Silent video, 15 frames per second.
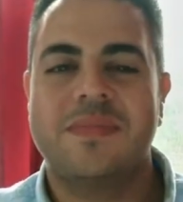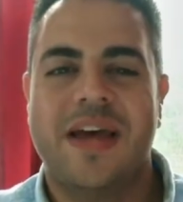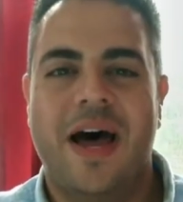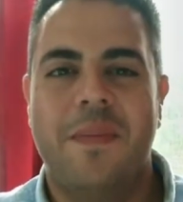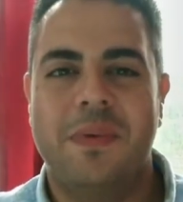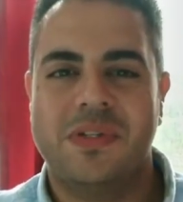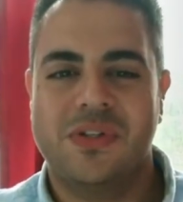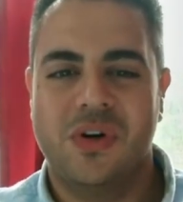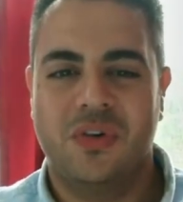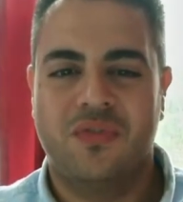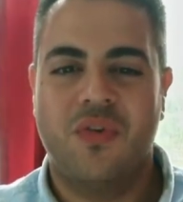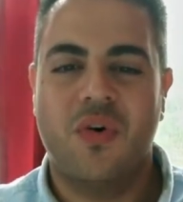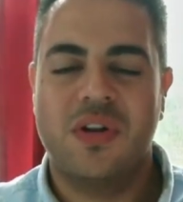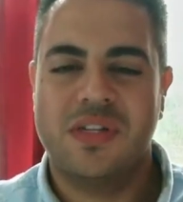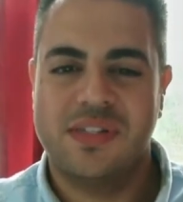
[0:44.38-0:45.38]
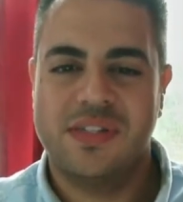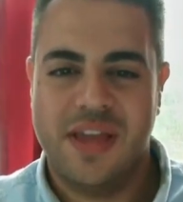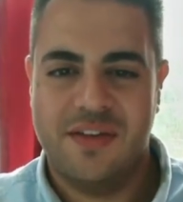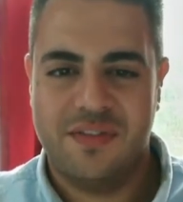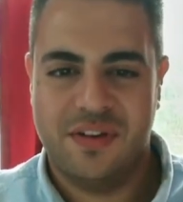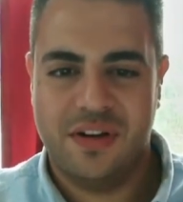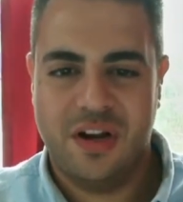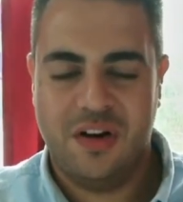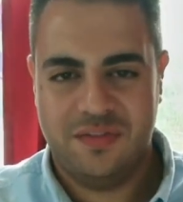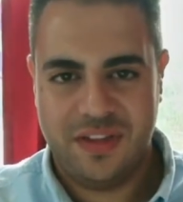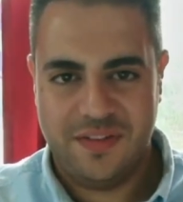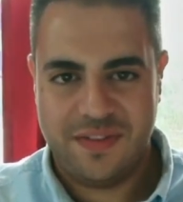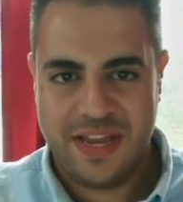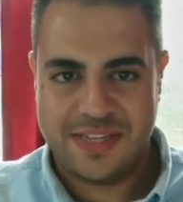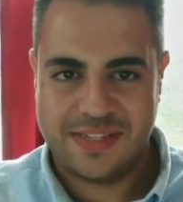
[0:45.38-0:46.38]
to episode 47 of
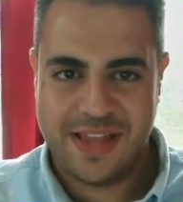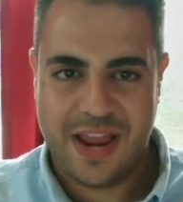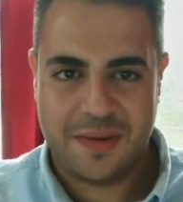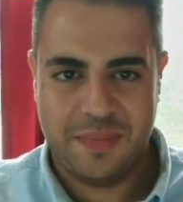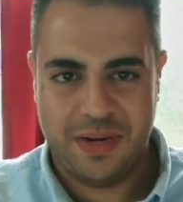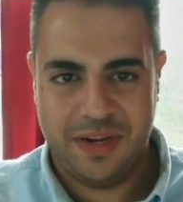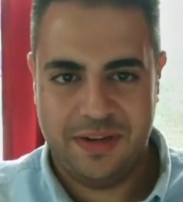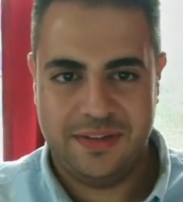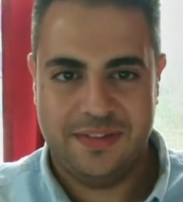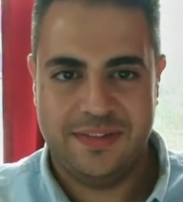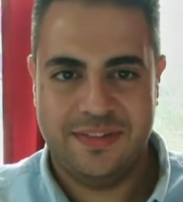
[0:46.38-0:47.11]
DevNet Snack Minute.